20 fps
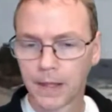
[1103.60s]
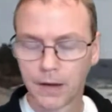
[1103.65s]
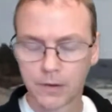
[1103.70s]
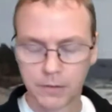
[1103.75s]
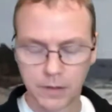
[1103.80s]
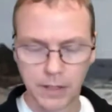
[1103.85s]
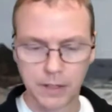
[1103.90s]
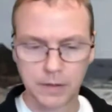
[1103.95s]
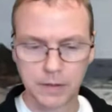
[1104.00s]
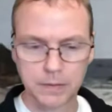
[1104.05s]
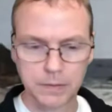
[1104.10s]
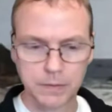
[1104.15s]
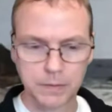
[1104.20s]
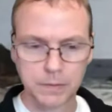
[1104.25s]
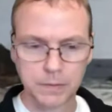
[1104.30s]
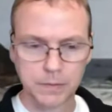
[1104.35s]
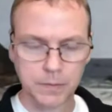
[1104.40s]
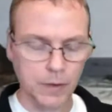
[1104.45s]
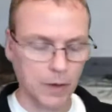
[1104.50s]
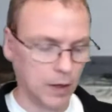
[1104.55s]
videos
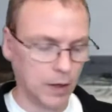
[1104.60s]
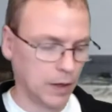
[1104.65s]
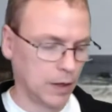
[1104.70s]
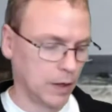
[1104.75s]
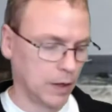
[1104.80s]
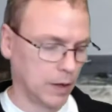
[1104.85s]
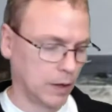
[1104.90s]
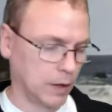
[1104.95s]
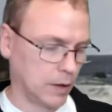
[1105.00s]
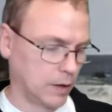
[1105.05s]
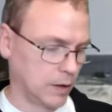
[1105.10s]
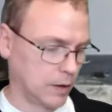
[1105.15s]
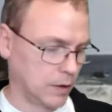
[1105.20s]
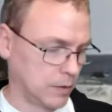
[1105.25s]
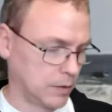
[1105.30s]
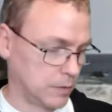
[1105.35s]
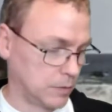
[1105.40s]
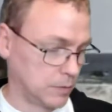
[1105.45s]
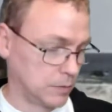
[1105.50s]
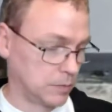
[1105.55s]
just because they disappear.
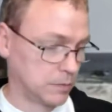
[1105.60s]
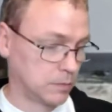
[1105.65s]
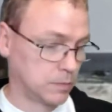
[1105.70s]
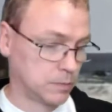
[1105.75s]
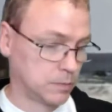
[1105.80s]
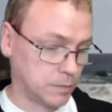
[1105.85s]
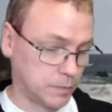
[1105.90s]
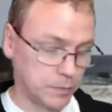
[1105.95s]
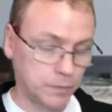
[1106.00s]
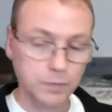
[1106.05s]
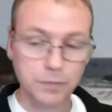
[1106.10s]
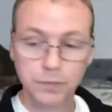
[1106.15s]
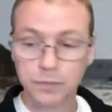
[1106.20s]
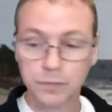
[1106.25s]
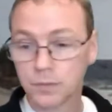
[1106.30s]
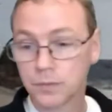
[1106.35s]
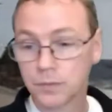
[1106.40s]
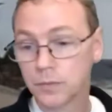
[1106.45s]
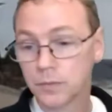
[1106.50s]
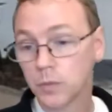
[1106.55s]

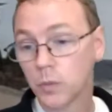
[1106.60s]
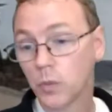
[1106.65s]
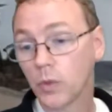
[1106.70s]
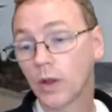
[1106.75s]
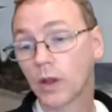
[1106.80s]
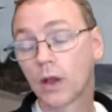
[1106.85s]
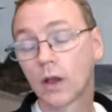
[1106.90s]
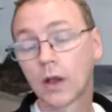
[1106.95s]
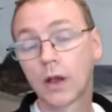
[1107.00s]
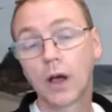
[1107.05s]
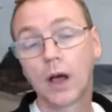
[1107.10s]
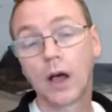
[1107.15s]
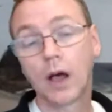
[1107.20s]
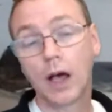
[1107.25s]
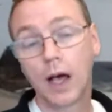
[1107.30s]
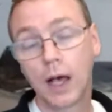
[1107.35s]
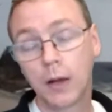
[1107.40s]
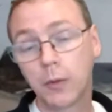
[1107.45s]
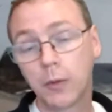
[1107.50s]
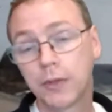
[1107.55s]
So,
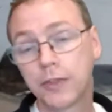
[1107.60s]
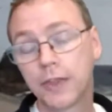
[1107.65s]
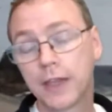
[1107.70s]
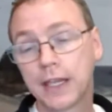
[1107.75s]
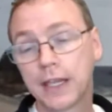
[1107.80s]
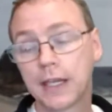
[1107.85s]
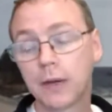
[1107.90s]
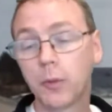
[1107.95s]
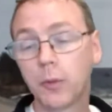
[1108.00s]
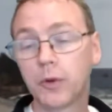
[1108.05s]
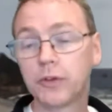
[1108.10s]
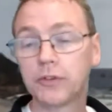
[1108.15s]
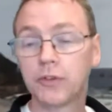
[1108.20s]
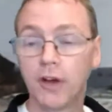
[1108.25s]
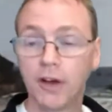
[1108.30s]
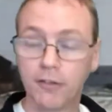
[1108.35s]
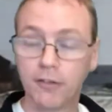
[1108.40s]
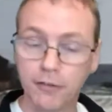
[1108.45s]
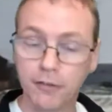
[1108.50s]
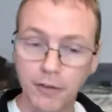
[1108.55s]
I would think it was
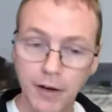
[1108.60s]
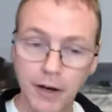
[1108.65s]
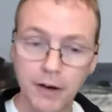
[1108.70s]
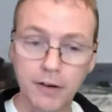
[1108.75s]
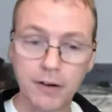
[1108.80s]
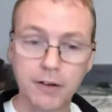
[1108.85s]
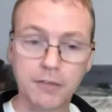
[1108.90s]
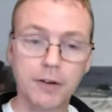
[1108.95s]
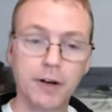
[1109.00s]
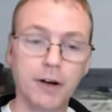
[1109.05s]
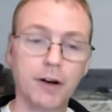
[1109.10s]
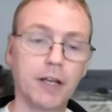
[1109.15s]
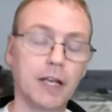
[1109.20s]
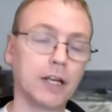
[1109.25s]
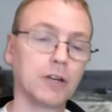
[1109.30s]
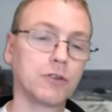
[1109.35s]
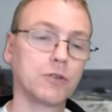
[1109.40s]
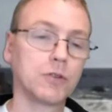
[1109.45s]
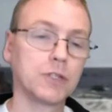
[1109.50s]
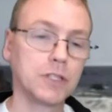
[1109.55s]
very, very
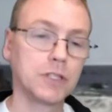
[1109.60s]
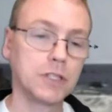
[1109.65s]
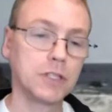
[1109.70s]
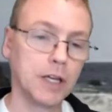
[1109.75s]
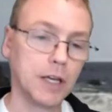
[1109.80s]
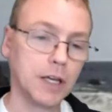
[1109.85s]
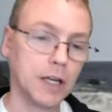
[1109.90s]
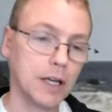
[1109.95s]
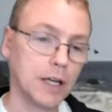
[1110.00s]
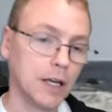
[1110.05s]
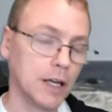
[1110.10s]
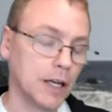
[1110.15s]
interesting.